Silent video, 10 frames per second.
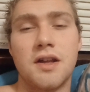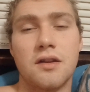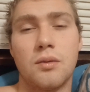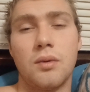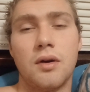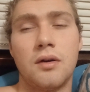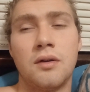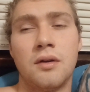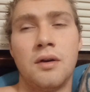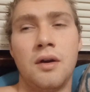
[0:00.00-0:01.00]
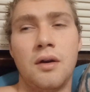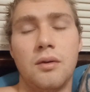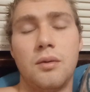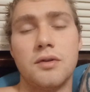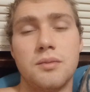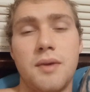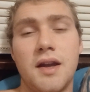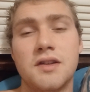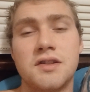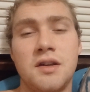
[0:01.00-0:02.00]
that the world will
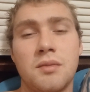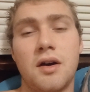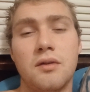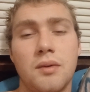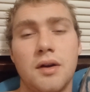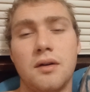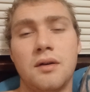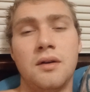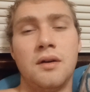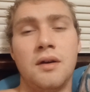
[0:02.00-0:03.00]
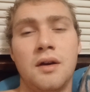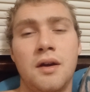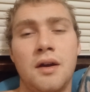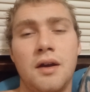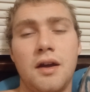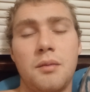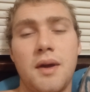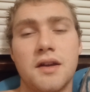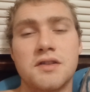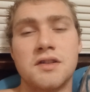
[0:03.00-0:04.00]
make it seem unreal and
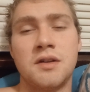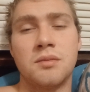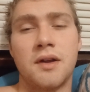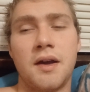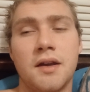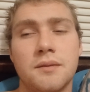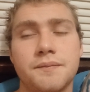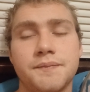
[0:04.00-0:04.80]
make it seem like